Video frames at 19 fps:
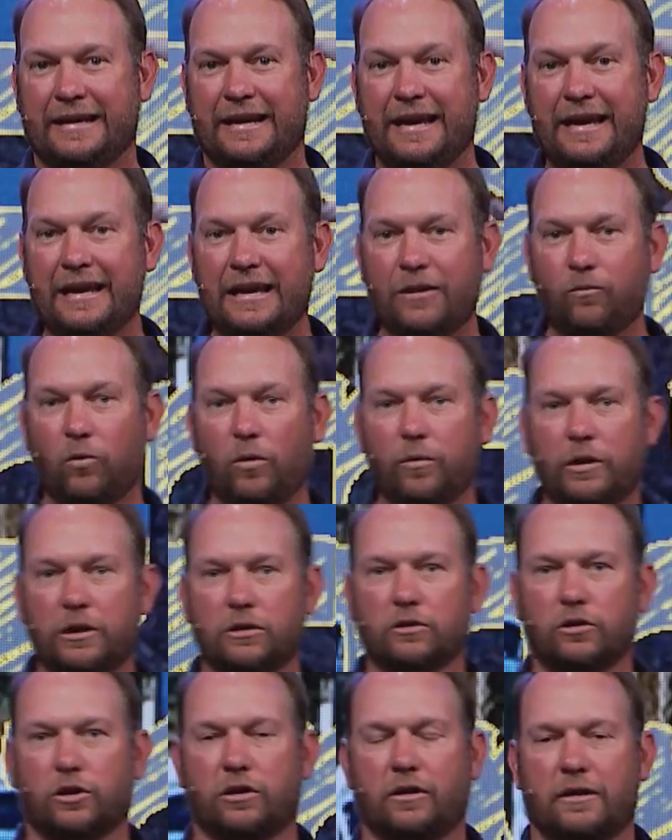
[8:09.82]
And what would it
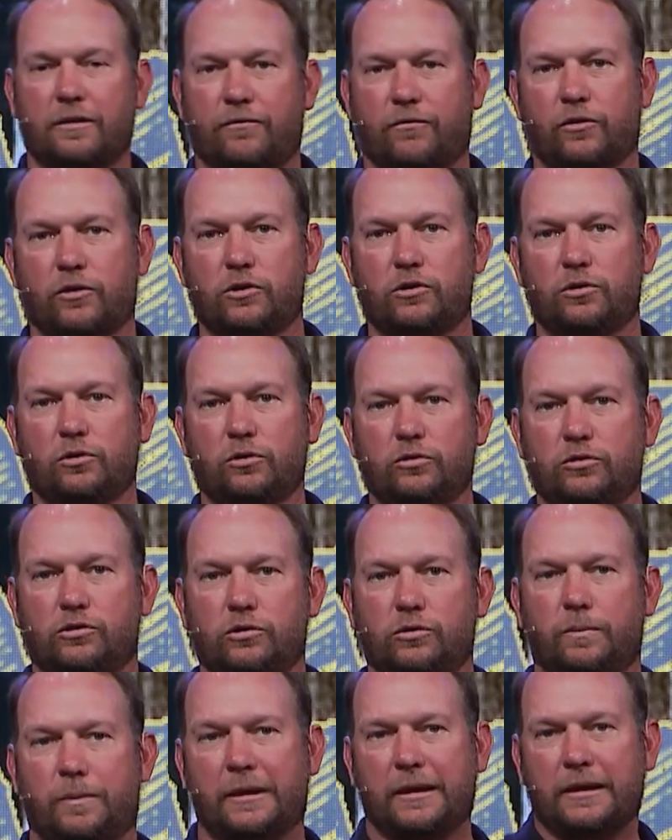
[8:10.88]
look like for you
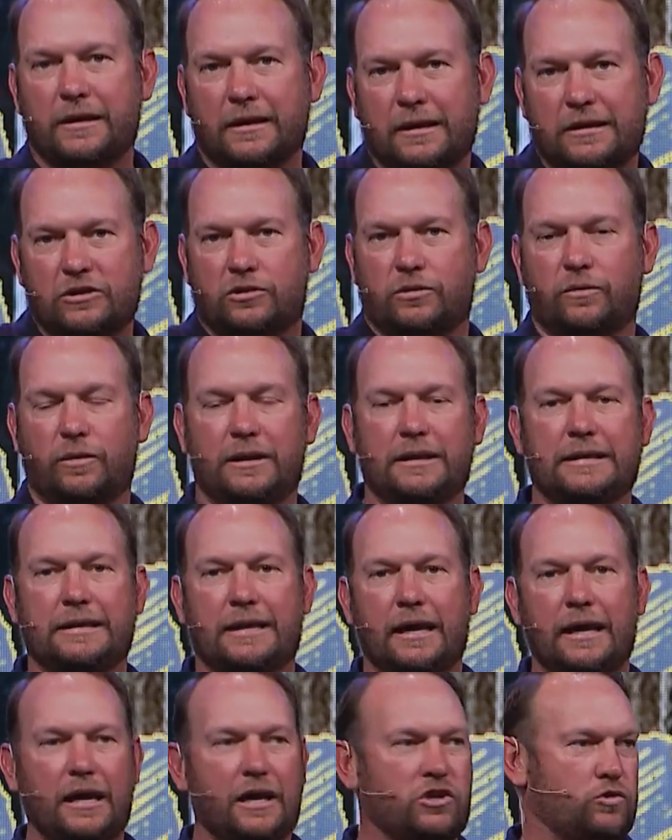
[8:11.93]
to begin to
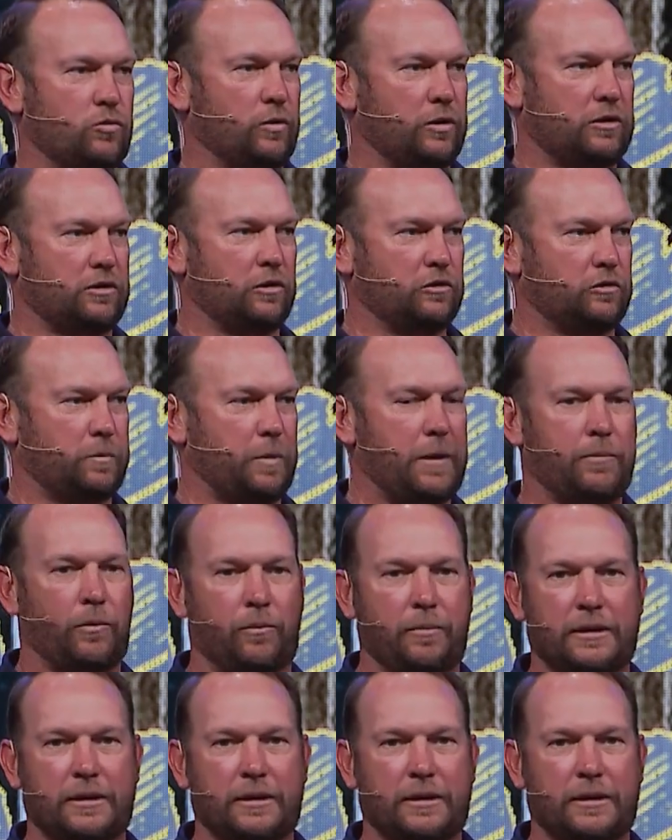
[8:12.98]
engage with those people?